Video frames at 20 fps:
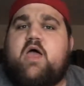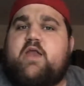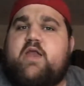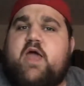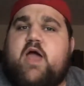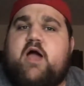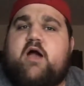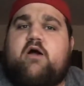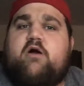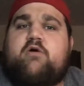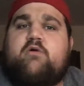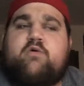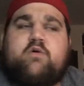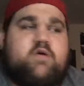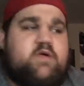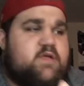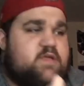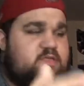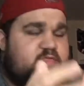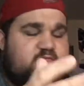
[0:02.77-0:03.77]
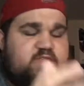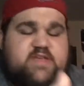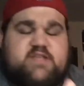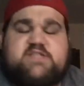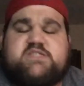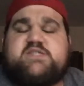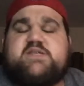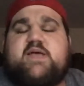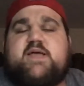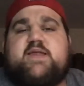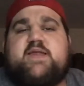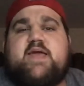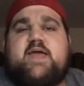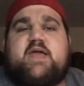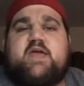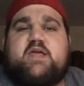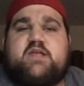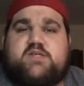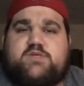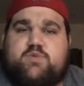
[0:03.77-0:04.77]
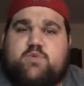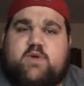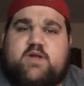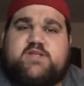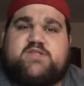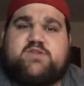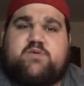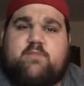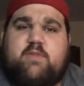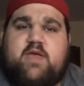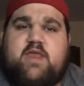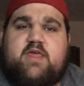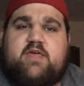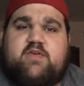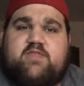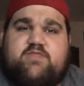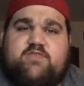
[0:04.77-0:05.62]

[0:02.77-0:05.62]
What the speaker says: Now, this Sunday is WrestleMania